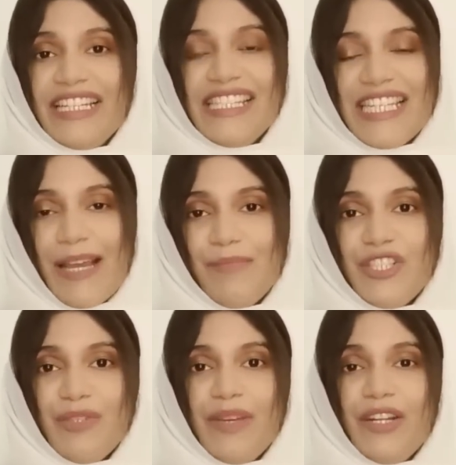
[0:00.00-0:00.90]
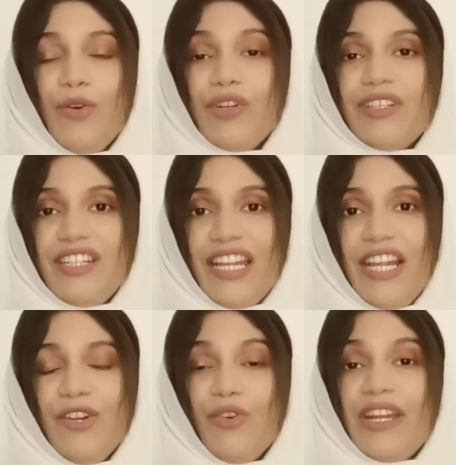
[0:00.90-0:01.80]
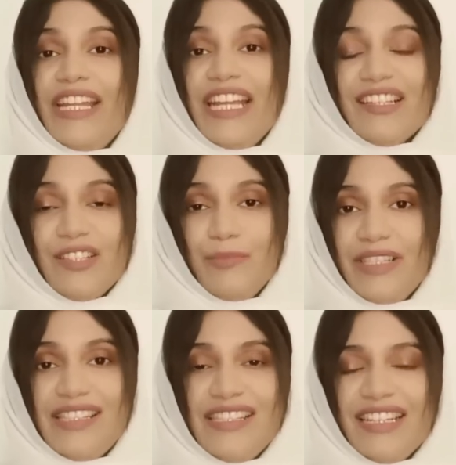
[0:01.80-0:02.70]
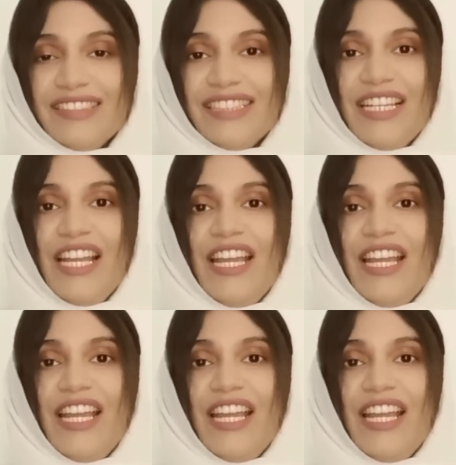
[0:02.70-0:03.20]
establishment or trade or any other business